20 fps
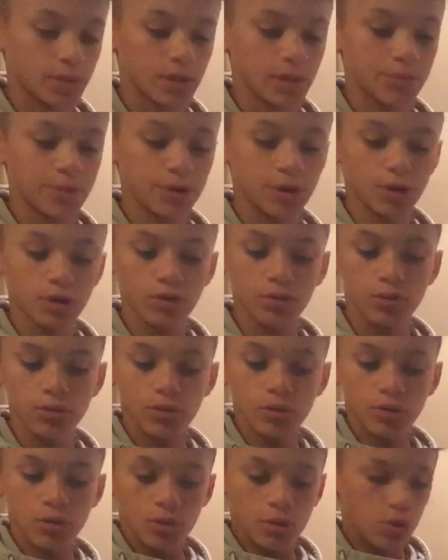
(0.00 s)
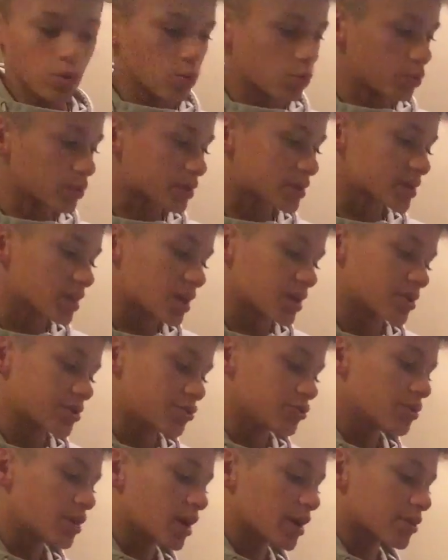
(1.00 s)
let me know what size
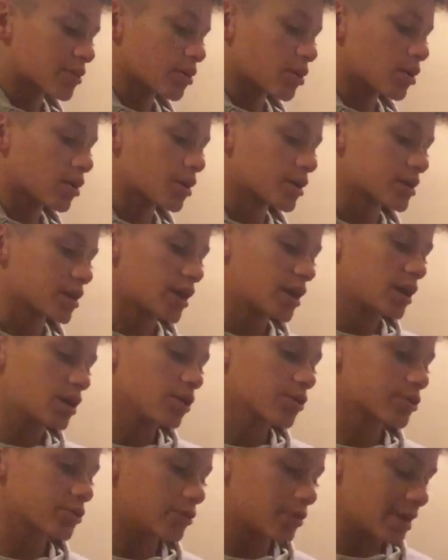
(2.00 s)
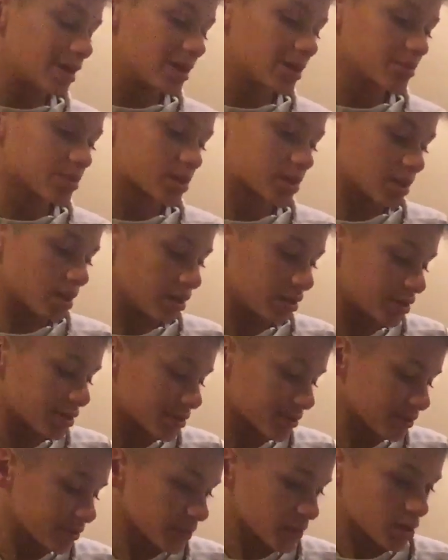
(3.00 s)
you guys are, because I also am selling.
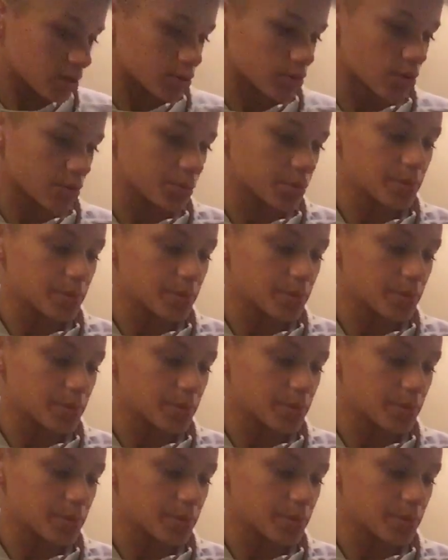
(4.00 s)
So I'll